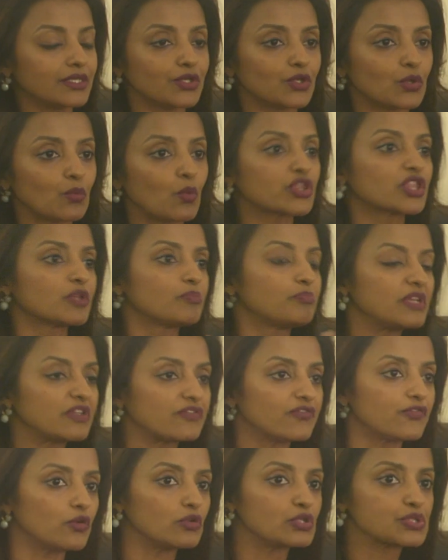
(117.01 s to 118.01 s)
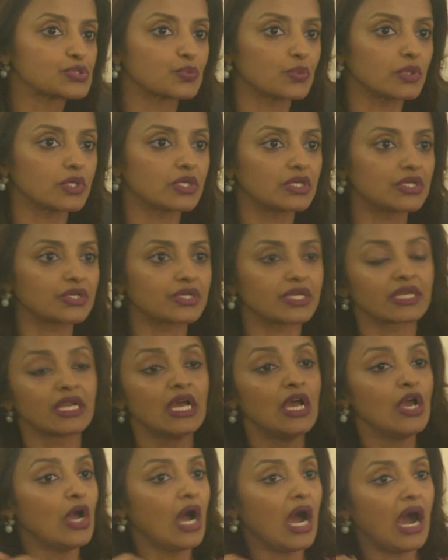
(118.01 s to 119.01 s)
you know, what the pitfalls were and
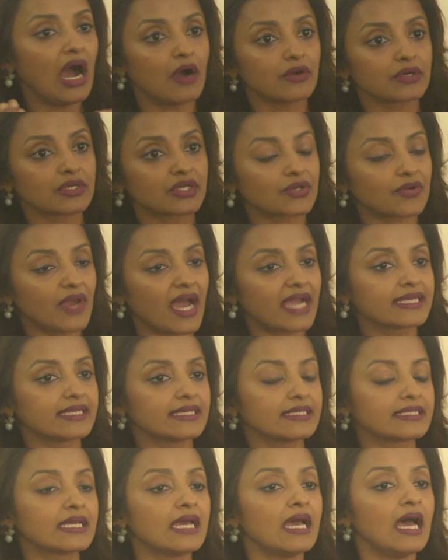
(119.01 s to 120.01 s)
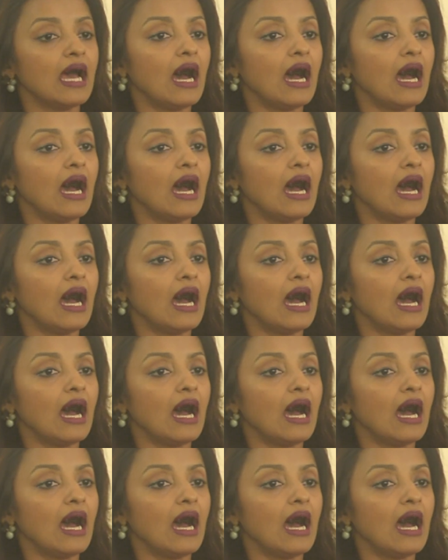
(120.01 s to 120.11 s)
how to crack it,